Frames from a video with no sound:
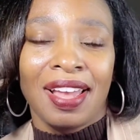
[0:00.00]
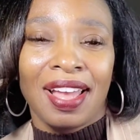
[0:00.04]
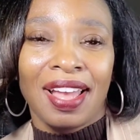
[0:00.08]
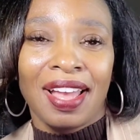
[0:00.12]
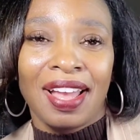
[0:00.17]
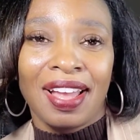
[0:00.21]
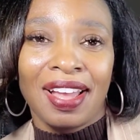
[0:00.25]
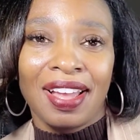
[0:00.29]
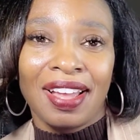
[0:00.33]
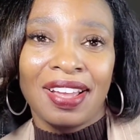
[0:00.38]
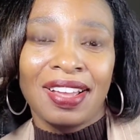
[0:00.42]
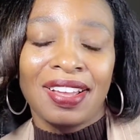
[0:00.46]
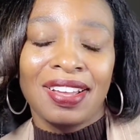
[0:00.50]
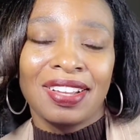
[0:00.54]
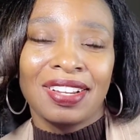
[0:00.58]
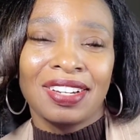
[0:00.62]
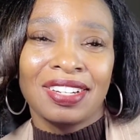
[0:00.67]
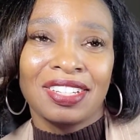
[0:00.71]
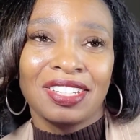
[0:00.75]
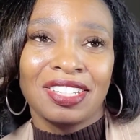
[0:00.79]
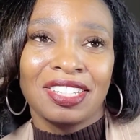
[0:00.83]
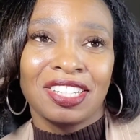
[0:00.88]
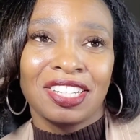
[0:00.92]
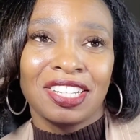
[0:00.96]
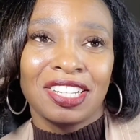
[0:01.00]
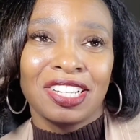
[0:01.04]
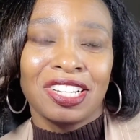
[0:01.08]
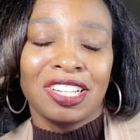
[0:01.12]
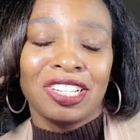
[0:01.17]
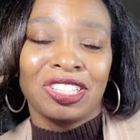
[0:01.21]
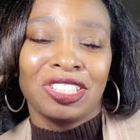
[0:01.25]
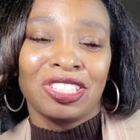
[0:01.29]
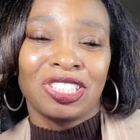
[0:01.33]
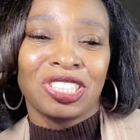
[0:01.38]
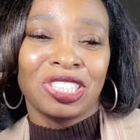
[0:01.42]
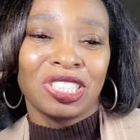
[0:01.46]
And
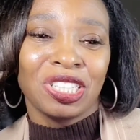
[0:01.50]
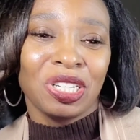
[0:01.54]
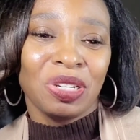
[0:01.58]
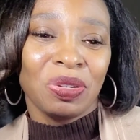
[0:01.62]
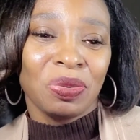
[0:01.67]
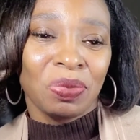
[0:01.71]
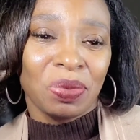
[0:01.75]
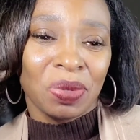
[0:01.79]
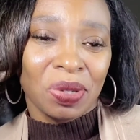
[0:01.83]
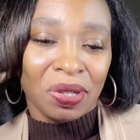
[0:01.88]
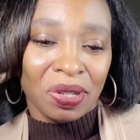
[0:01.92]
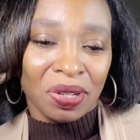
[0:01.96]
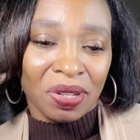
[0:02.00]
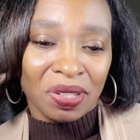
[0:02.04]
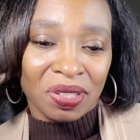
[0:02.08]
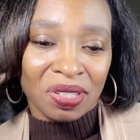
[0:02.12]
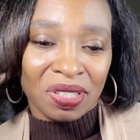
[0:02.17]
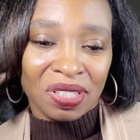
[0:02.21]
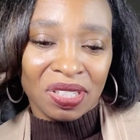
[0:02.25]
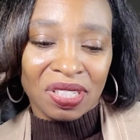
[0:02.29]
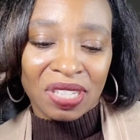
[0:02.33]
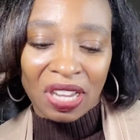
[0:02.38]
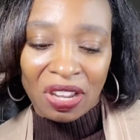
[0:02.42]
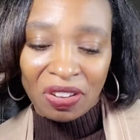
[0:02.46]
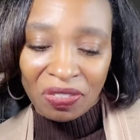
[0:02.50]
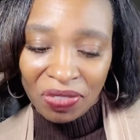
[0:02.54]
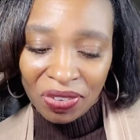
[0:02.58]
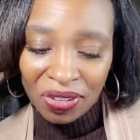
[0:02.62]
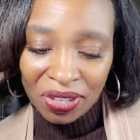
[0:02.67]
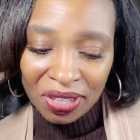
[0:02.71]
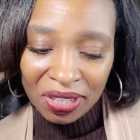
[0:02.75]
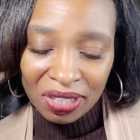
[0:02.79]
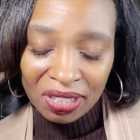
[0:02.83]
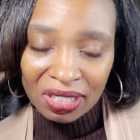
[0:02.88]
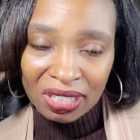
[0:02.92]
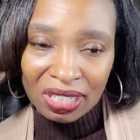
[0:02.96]
she was
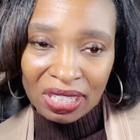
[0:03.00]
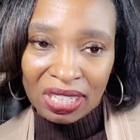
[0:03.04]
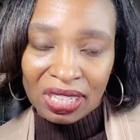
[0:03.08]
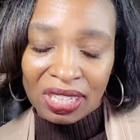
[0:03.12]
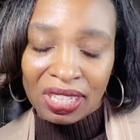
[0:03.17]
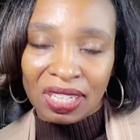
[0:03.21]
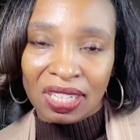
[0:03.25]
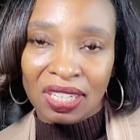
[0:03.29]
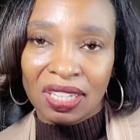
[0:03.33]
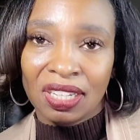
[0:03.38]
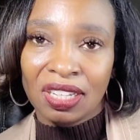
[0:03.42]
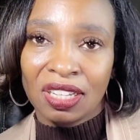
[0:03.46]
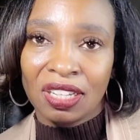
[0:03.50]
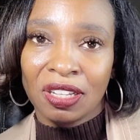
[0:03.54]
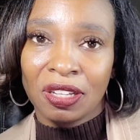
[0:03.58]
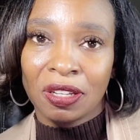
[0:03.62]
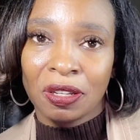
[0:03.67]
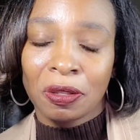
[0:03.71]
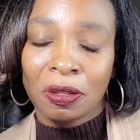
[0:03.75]
definitely,